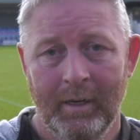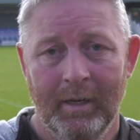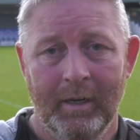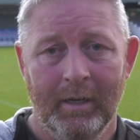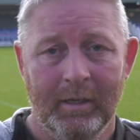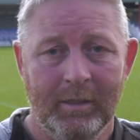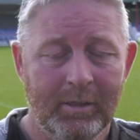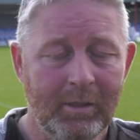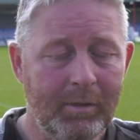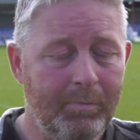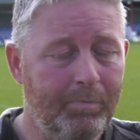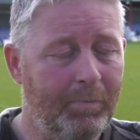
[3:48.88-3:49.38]

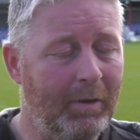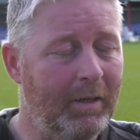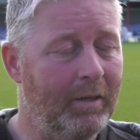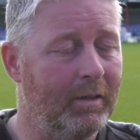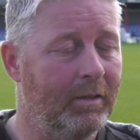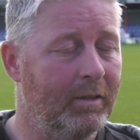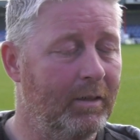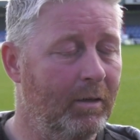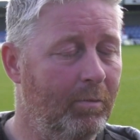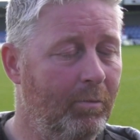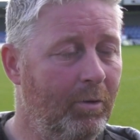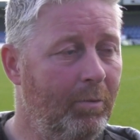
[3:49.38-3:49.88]
it's just
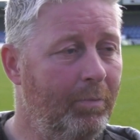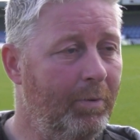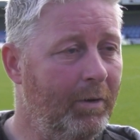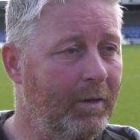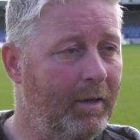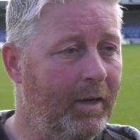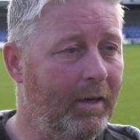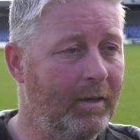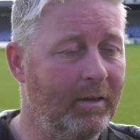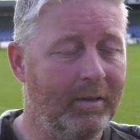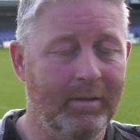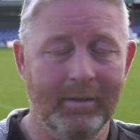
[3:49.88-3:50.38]
building them up
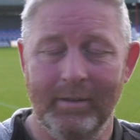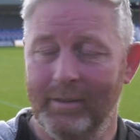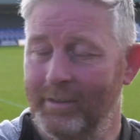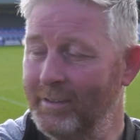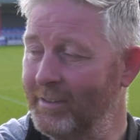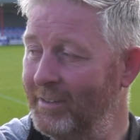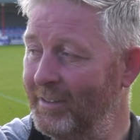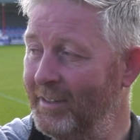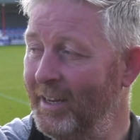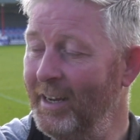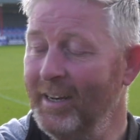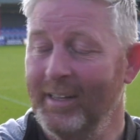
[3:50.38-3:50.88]
again, and
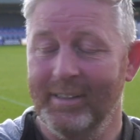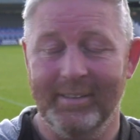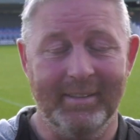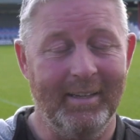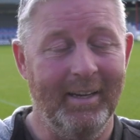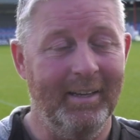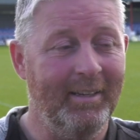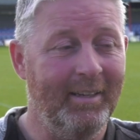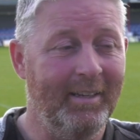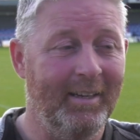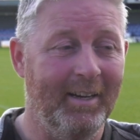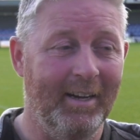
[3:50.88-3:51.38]
Nella's
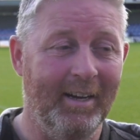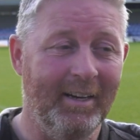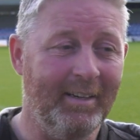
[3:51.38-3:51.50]
getting there.